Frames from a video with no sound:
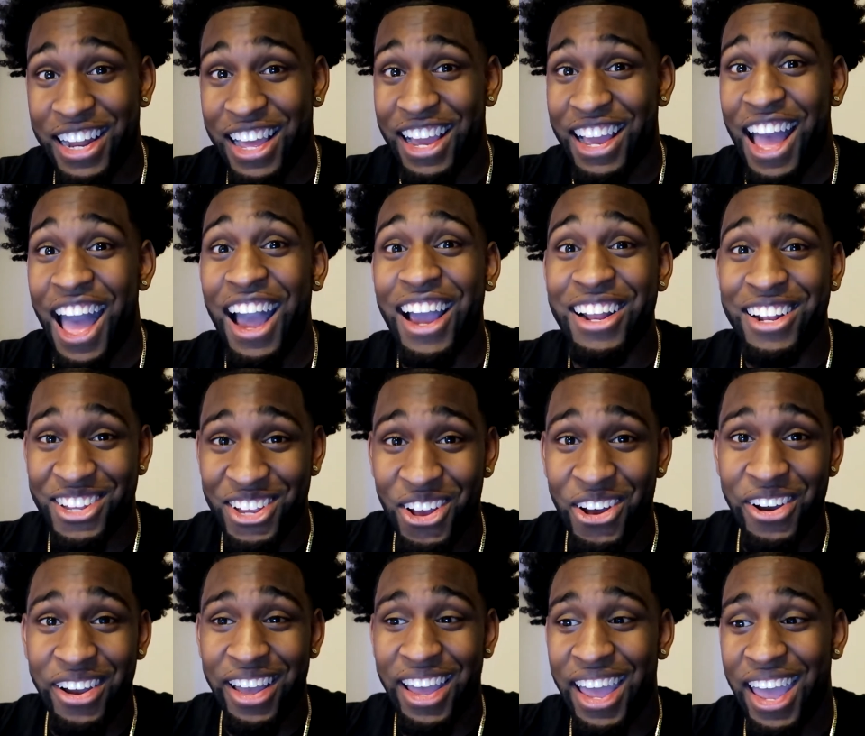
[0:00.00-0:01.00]
Like, I can
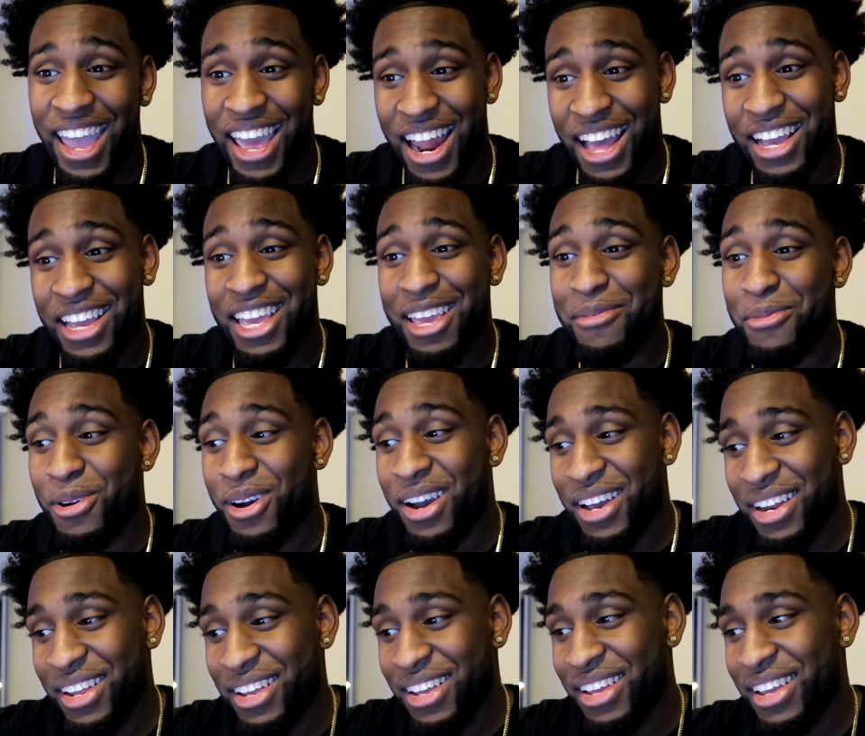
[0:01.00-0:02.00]
talk and I can keep
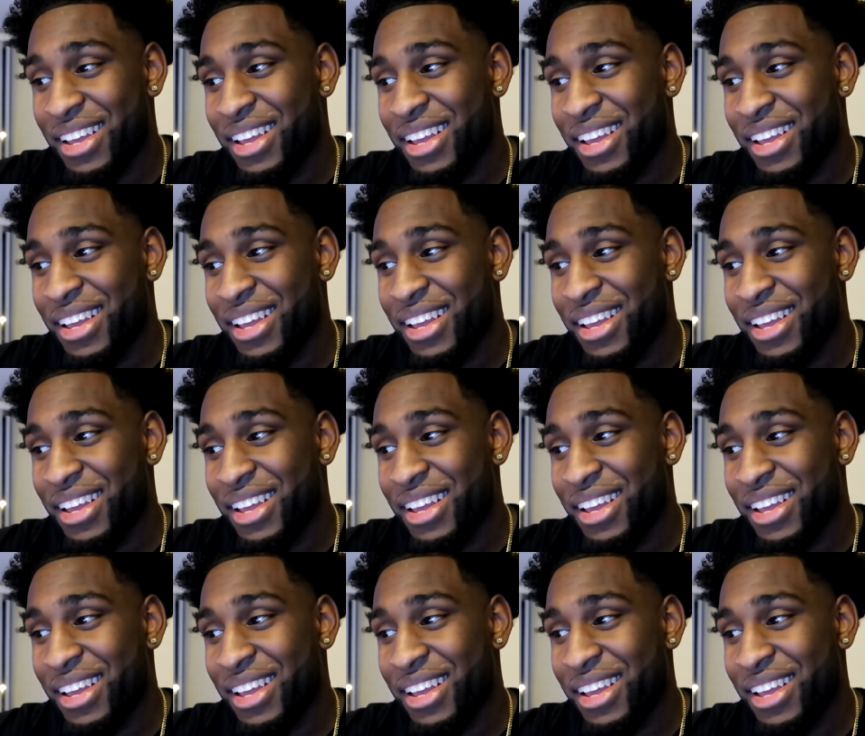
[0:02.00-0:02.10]
100.